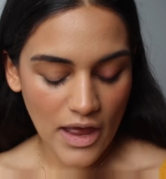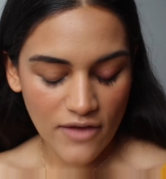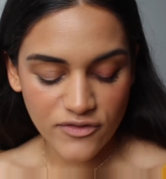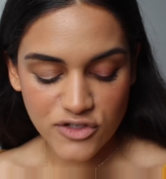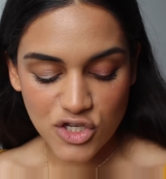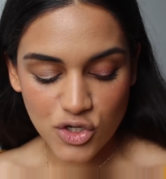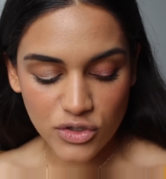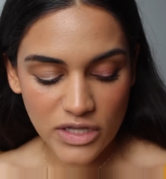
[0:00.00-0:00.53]
have
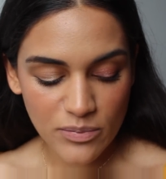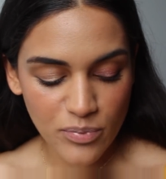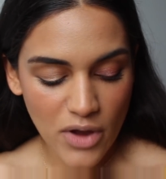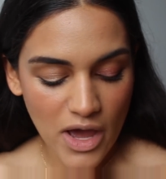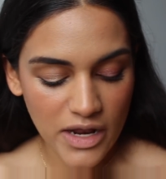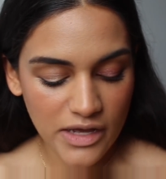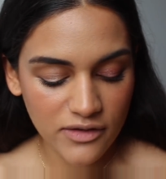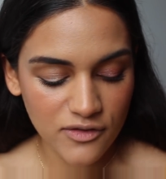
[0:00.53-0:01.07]
two lip
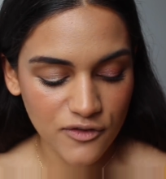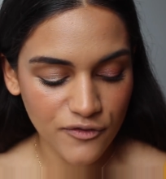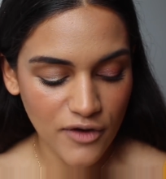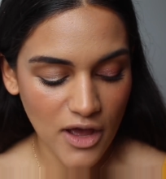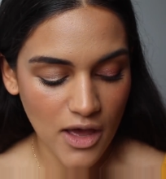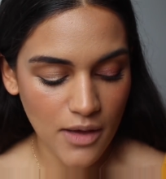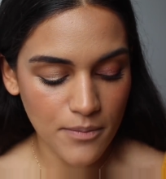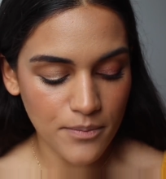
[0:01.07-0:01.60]
products
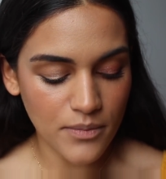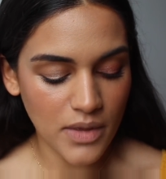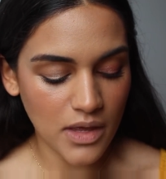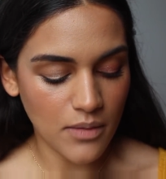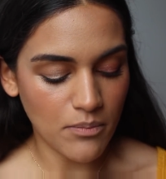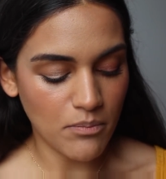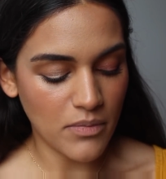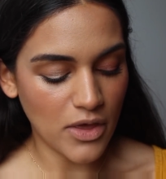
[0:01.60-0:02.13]
from
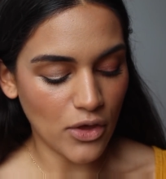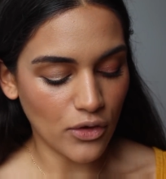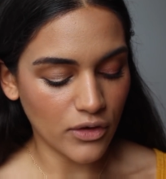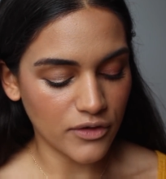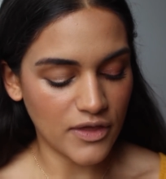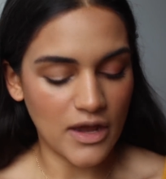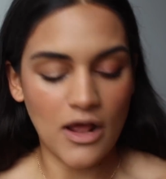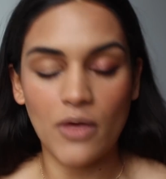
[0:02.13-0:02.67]
Milk
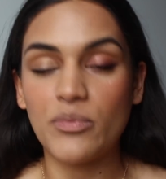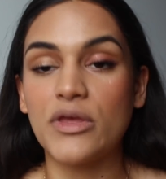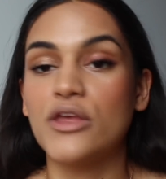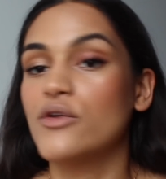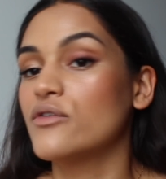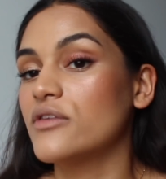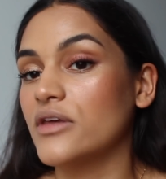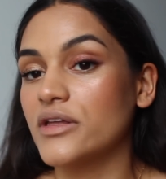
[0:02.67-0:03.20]
that I'll be
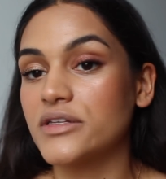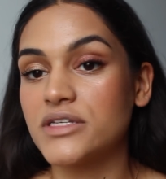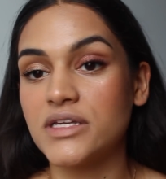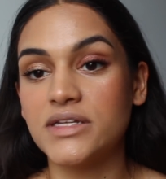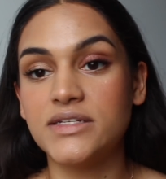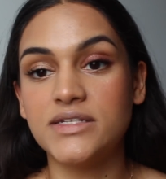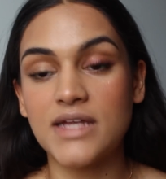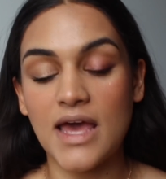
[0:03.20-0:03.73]
using
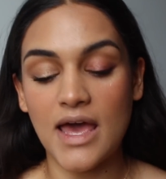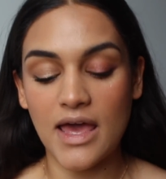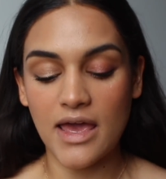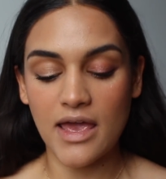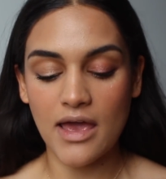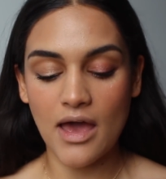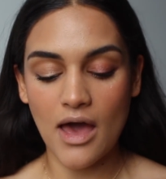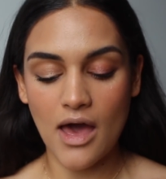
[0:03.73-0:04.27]

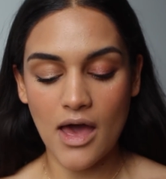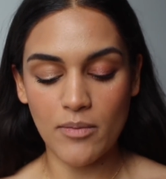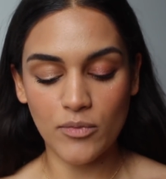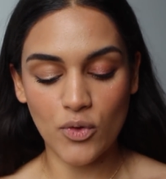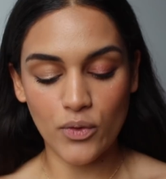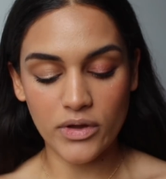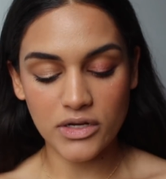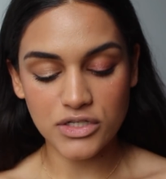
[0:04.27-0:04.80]
today. I'm
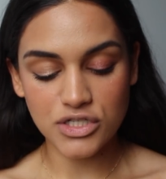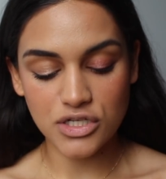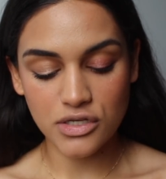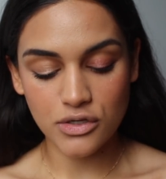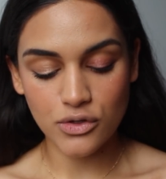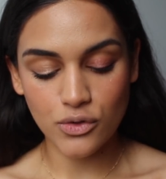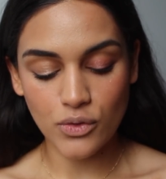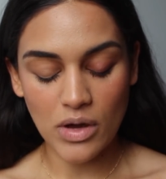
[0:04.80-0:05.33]
going
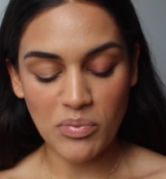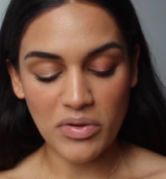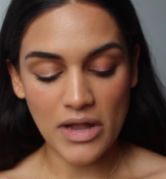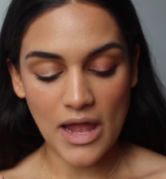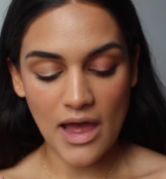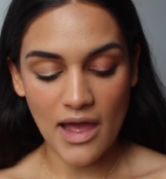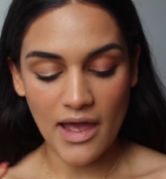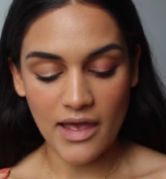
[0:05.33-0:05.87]
to
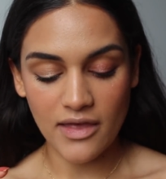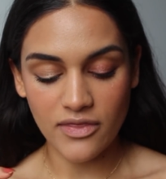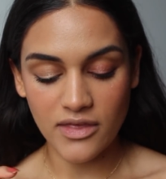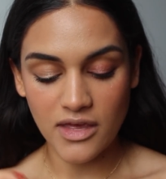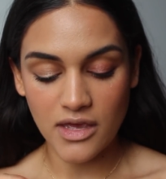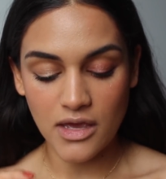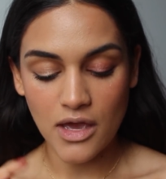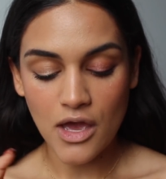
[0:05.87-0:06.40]
apply
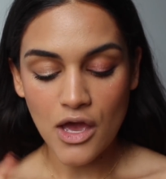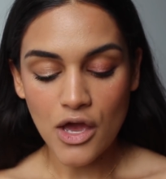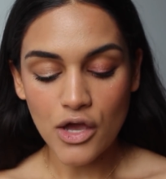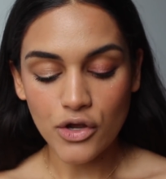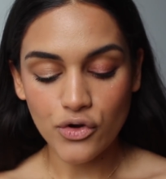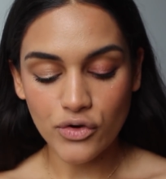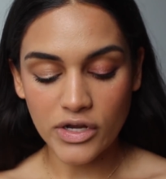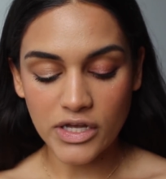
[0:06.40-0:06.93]
the
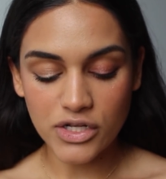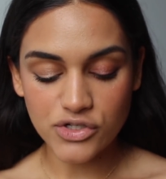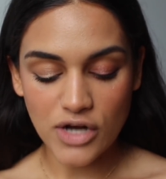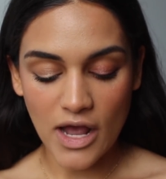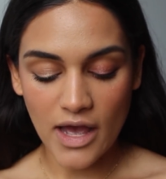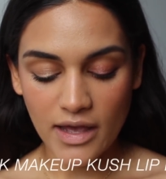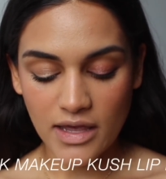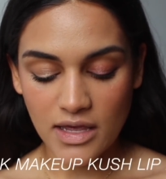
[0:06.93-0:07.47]
Green
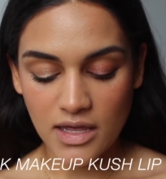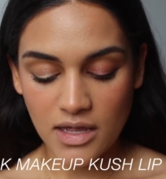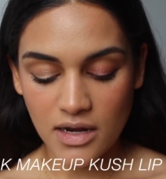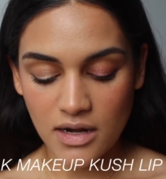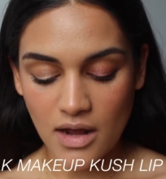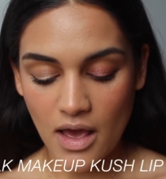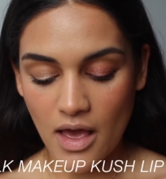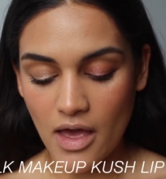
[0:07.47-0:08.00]

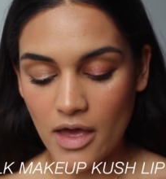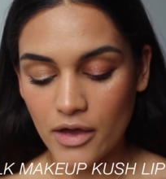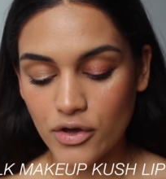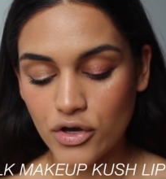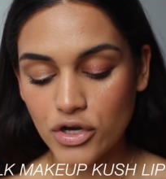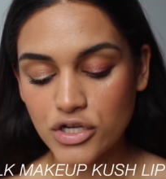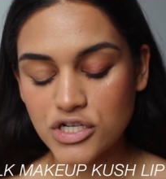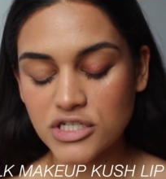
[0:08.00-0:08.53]
Dragon
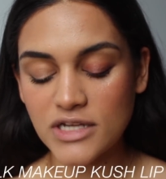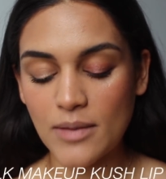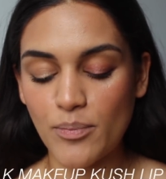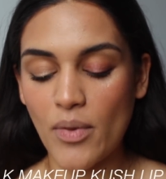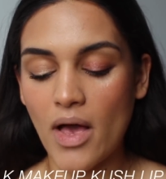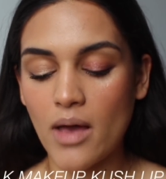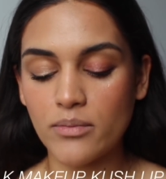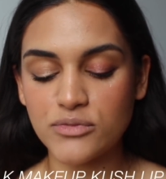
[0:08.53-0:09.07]
Kush Lip
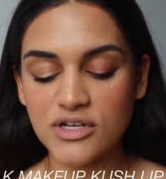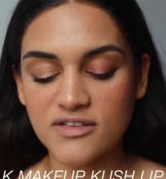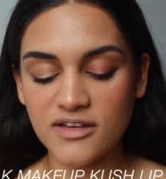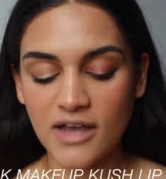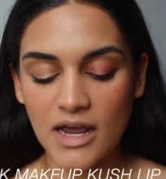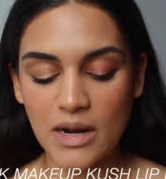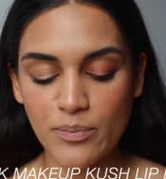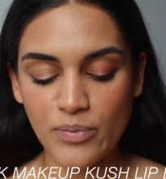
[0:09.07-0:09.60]
Balm just to
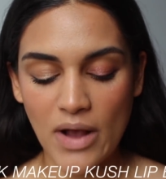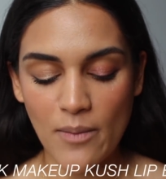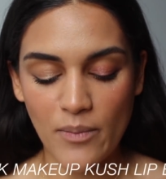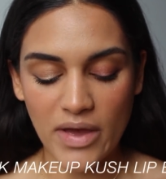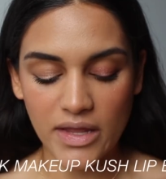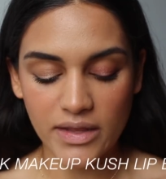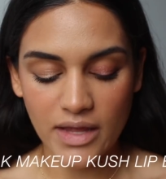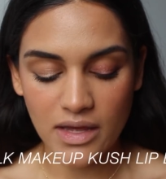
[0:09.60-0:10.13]
kind of prep
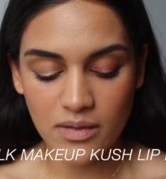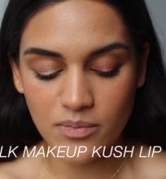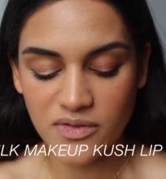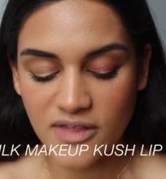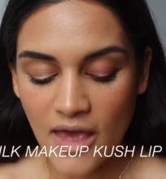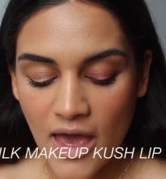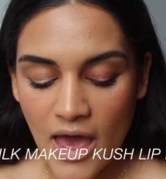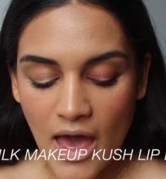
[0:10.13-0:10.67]
my
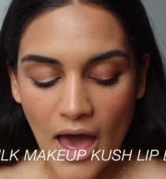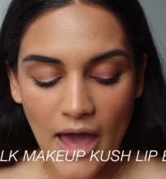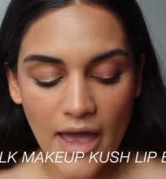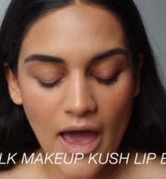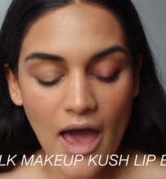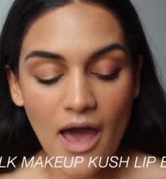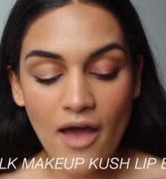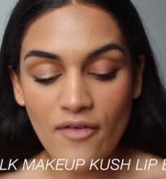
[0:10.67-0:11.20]
lips. I
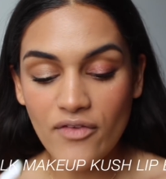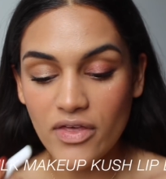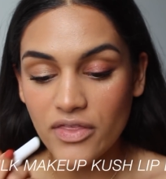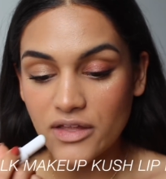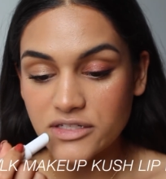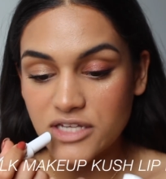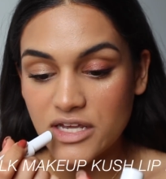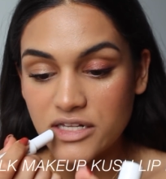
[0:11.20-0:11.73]
have
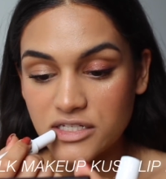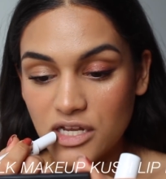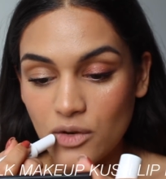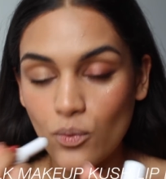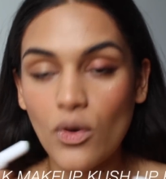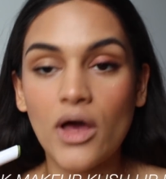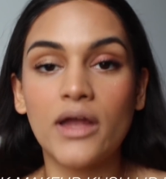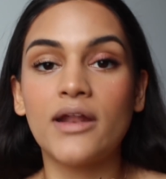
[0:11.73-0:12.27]
the tinted
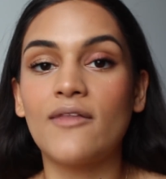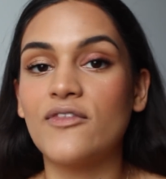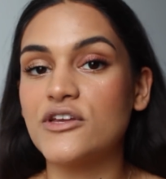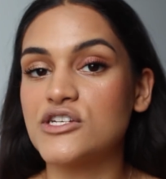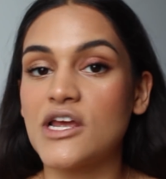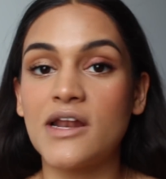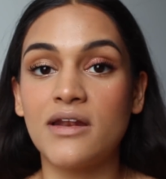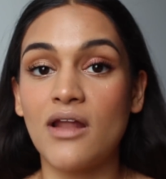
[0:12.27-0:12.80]
one in the
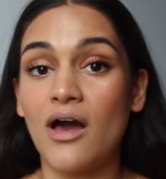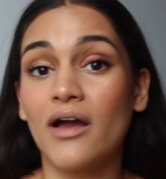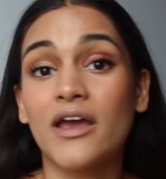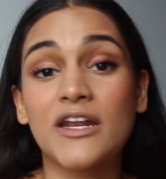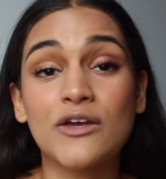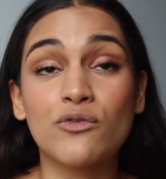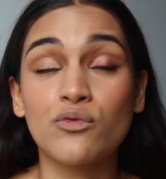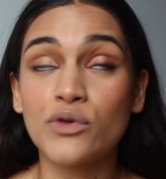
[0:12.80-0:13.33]
shade Nug
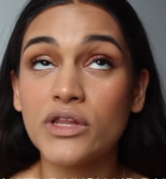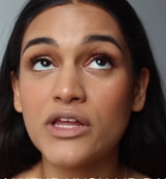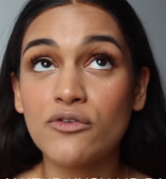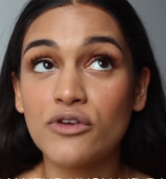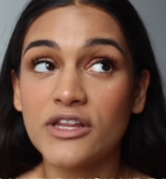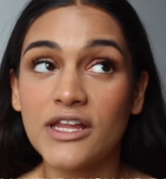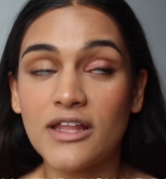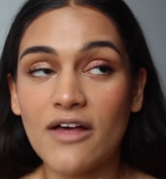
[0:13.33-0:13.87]
and I
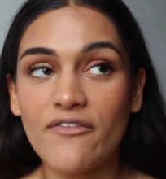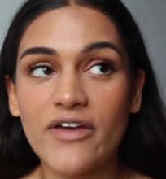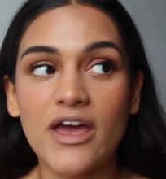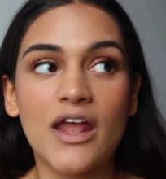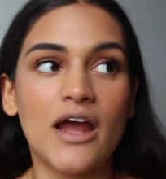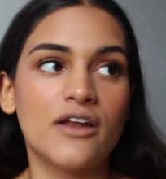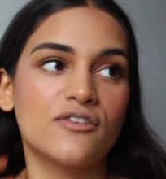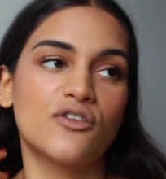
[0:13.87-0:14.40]
really love
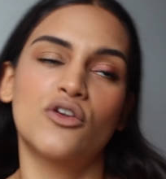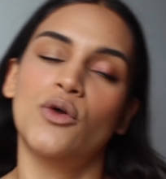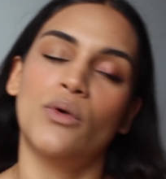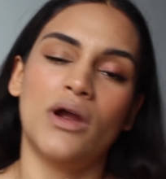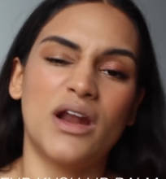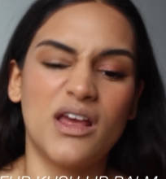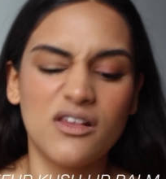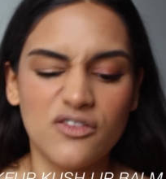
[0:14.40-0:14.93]
it. I just don't know
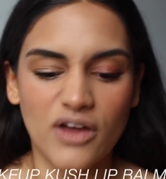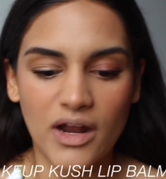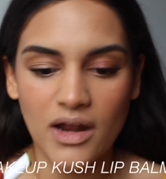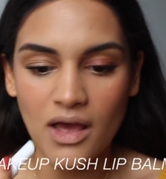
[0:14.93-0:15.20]
where it is right